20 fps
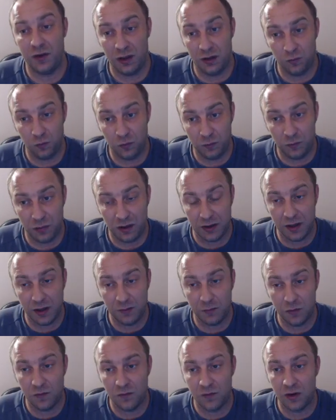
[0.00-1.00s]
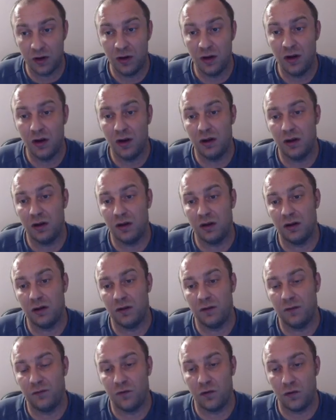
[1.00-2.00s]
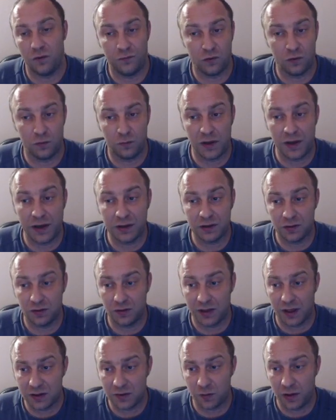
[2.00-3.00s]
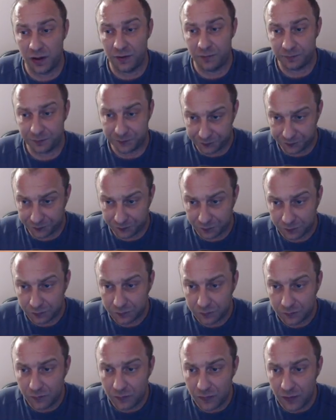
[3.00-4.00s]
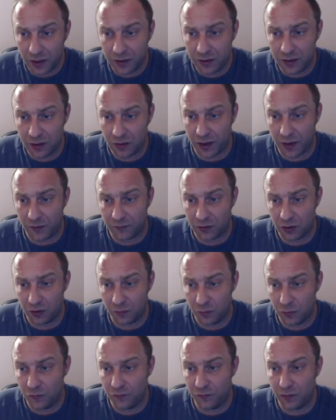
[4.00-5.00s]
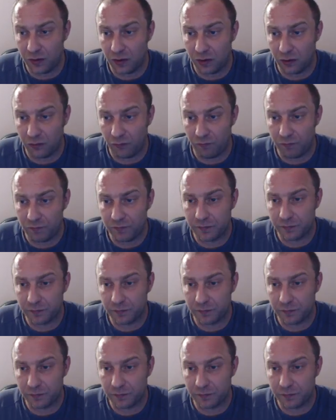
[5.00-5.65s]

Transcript: It would be game over uh, for, for black. So that's why here after the move um,